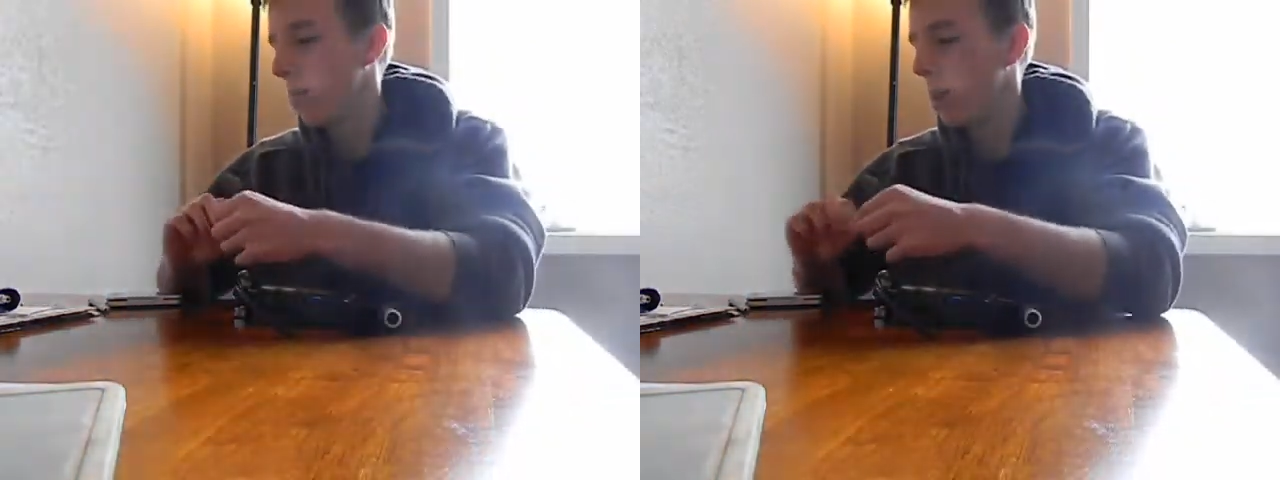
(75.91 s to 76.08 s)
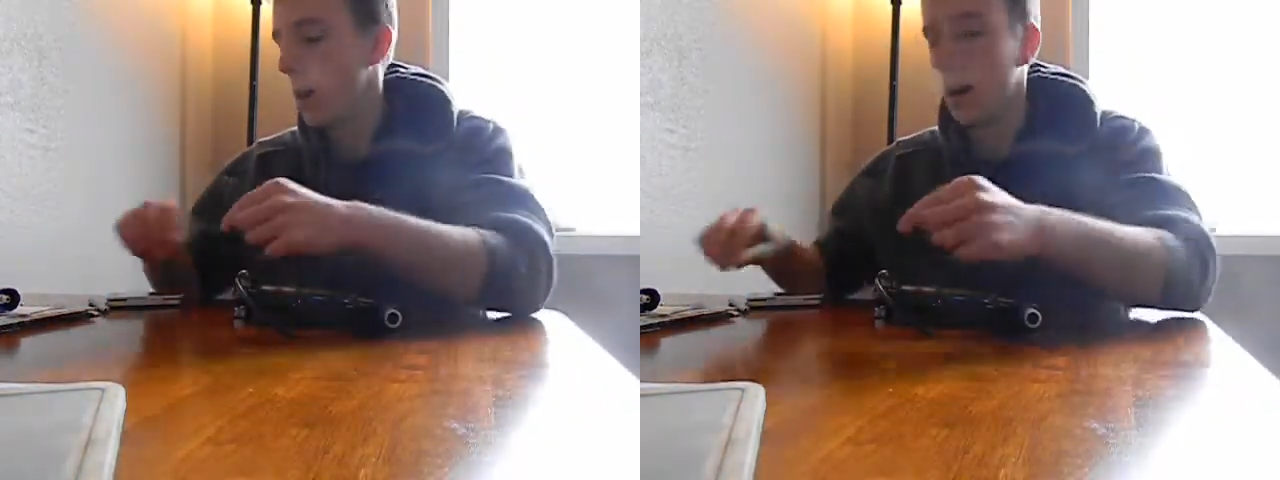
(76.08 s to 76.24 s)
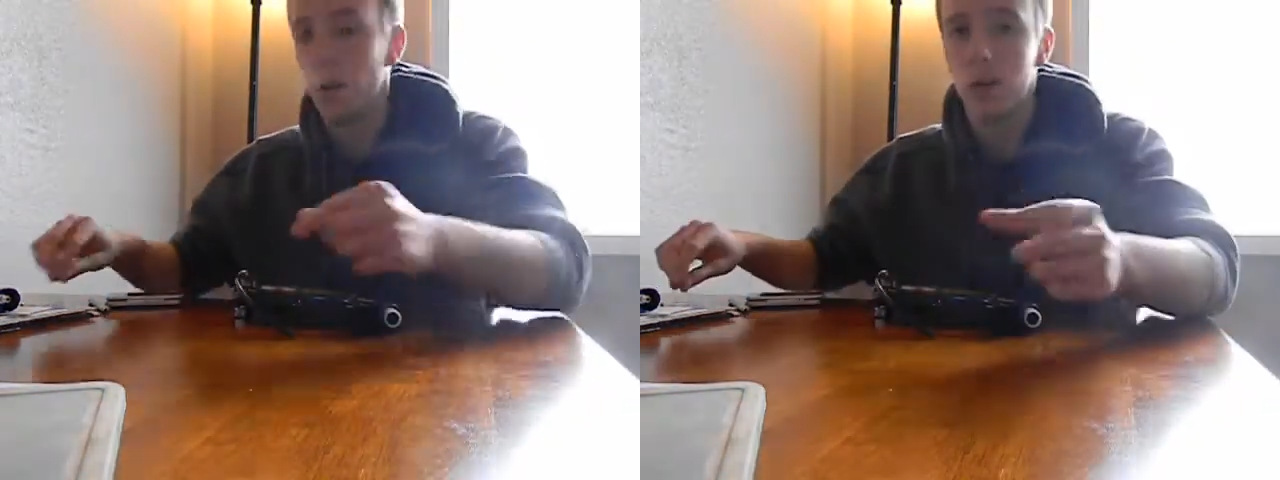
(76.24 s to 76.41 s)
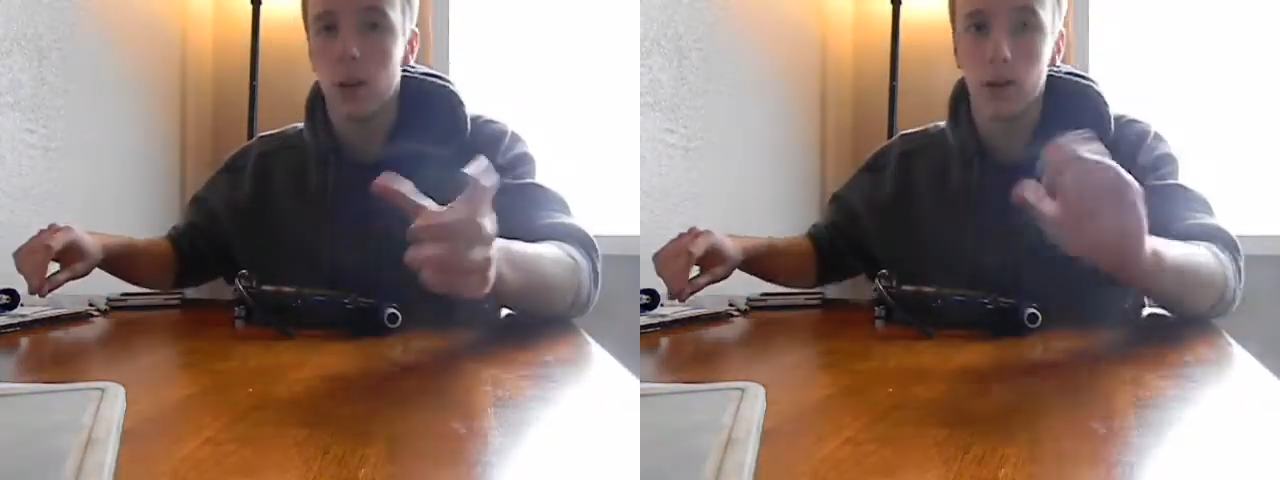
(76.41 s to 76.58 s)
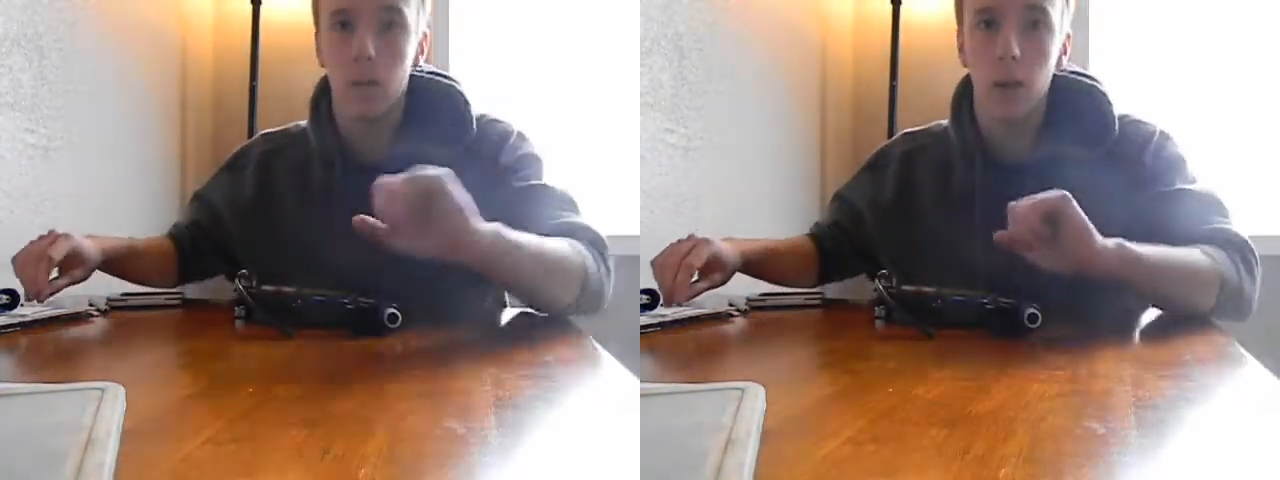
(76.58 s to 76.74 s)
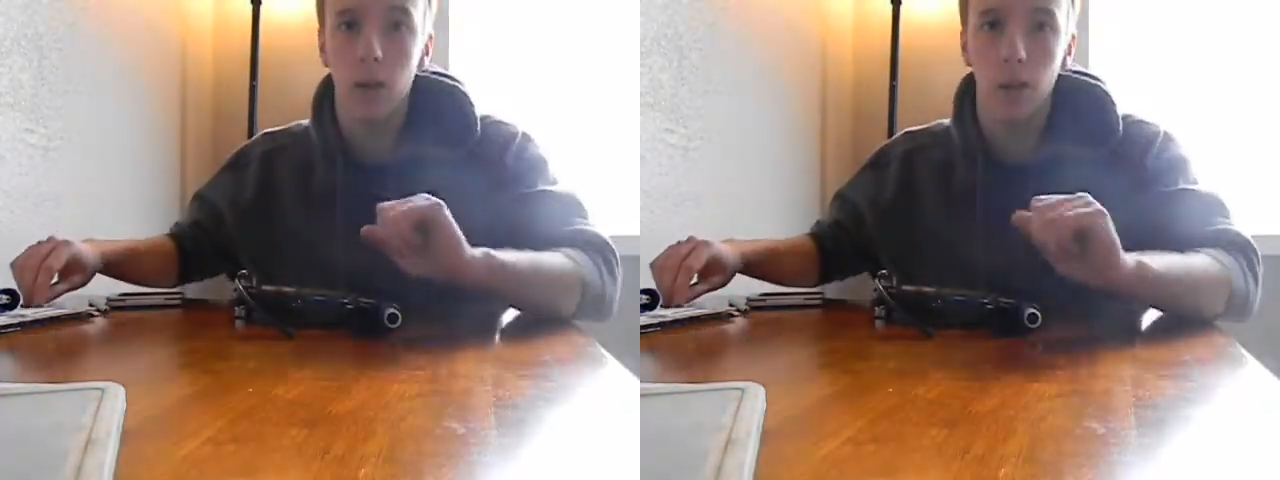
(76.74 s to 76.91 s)
But I'm going to
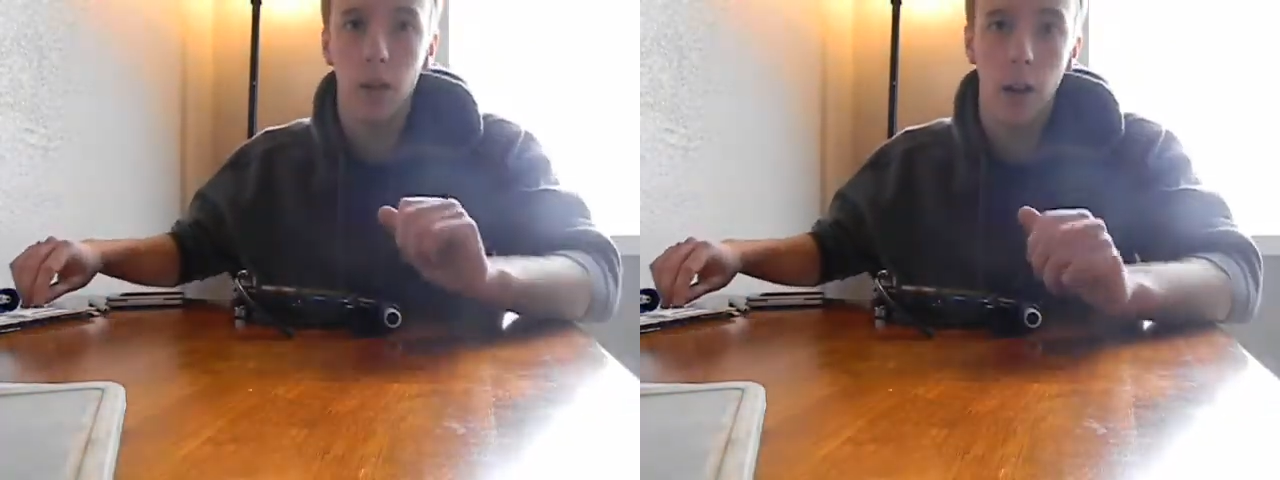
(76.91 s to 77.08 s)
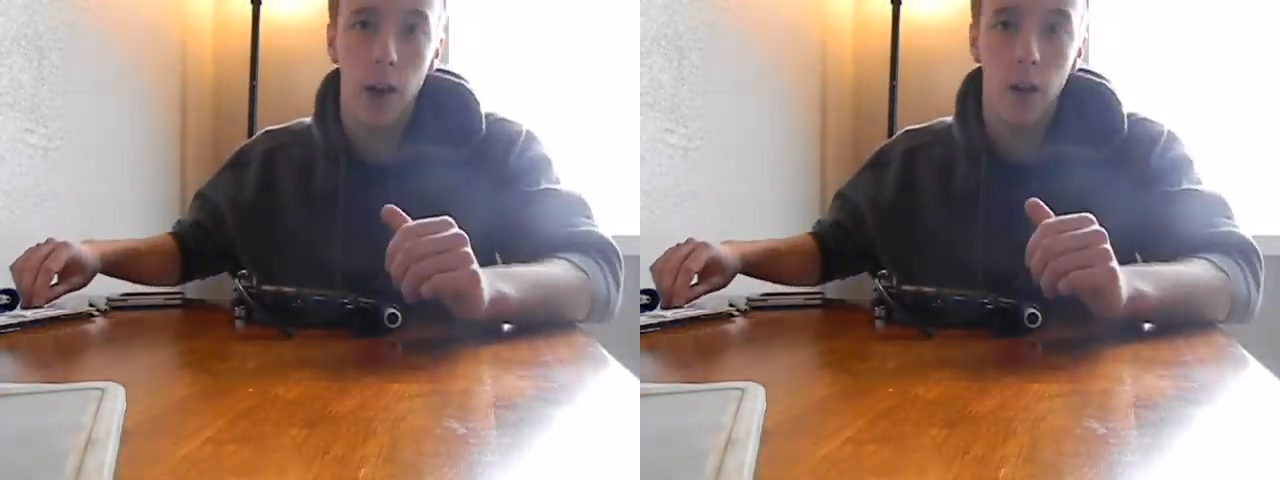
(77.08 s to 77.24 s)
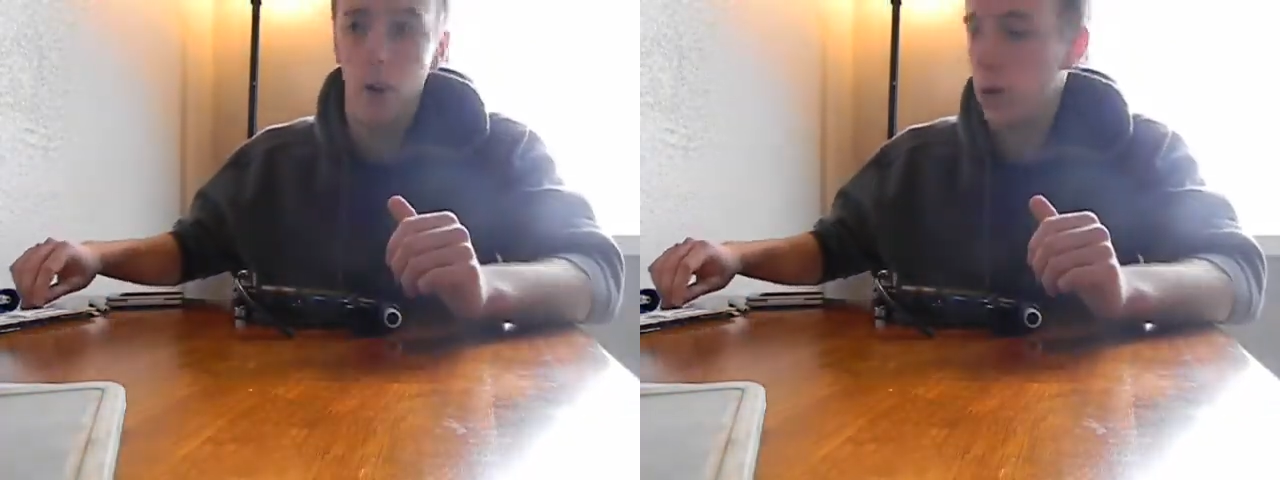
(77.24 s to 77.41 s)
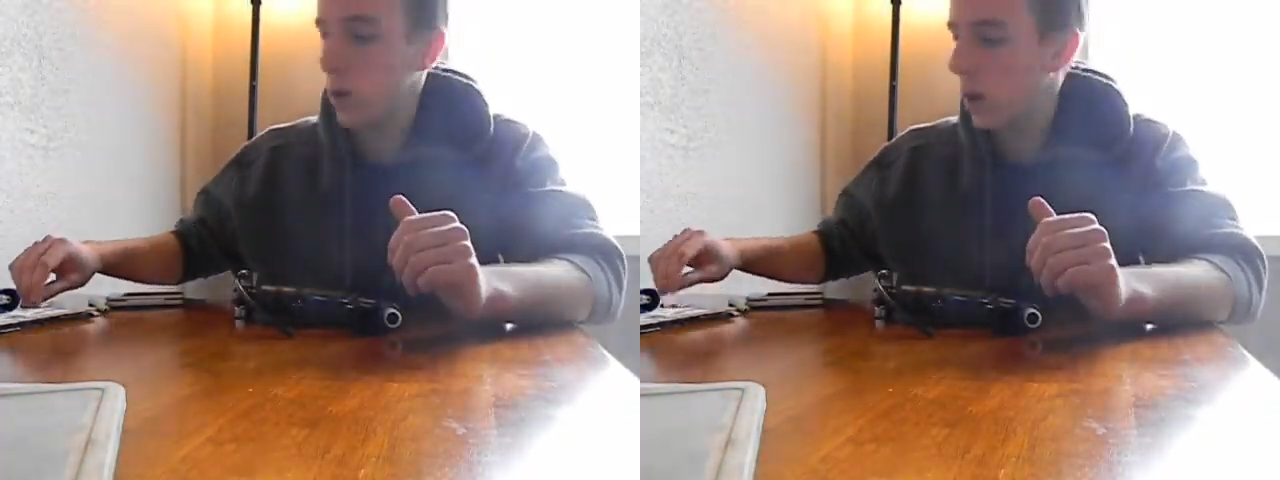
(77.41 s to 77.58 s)
talk about how